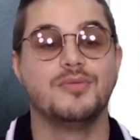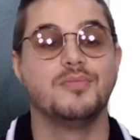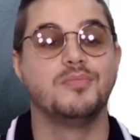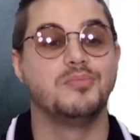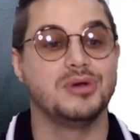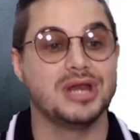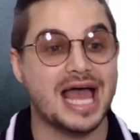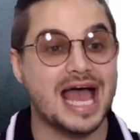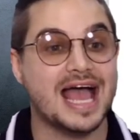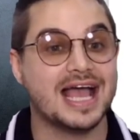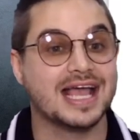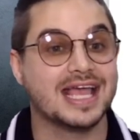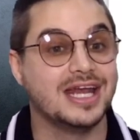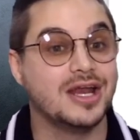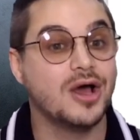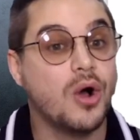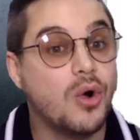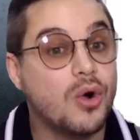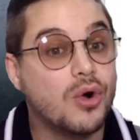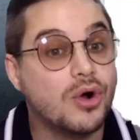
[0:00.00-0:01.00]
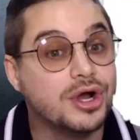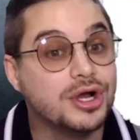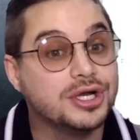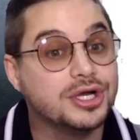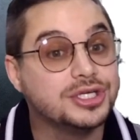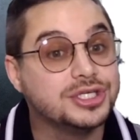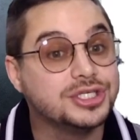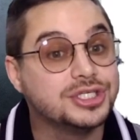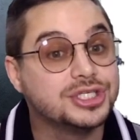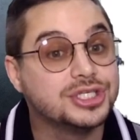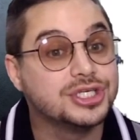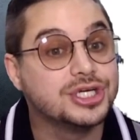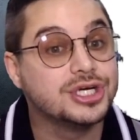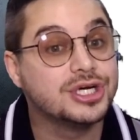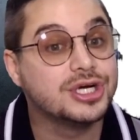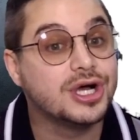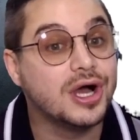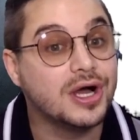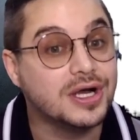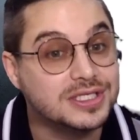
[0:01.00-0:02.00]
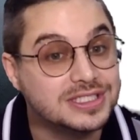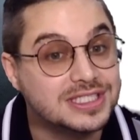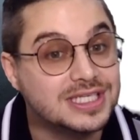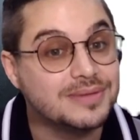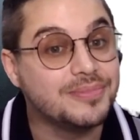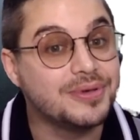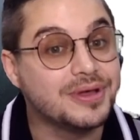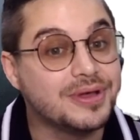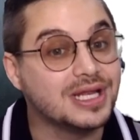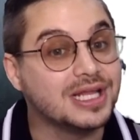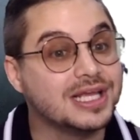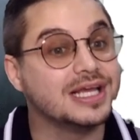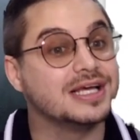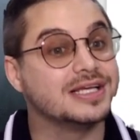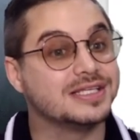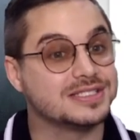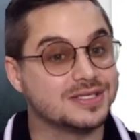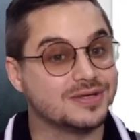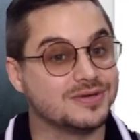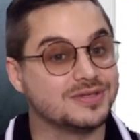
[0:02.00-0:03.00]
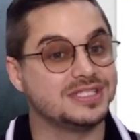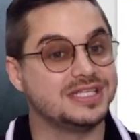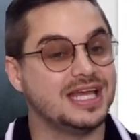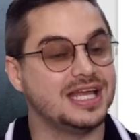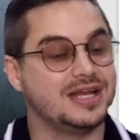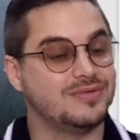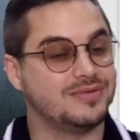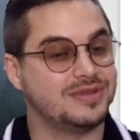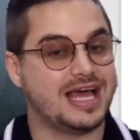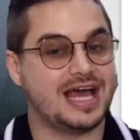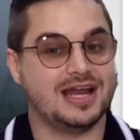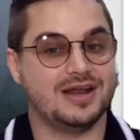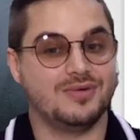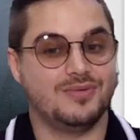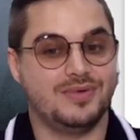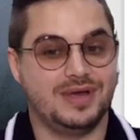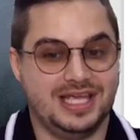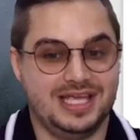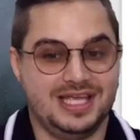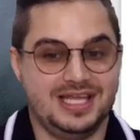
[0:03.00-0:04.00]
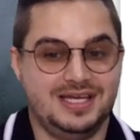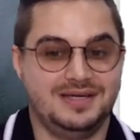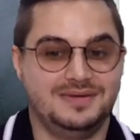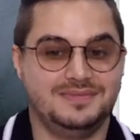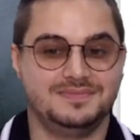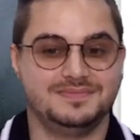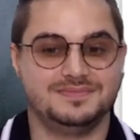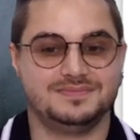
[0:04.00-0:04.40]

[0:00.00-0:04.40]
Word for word: Black and orange are typically associated with Halloween.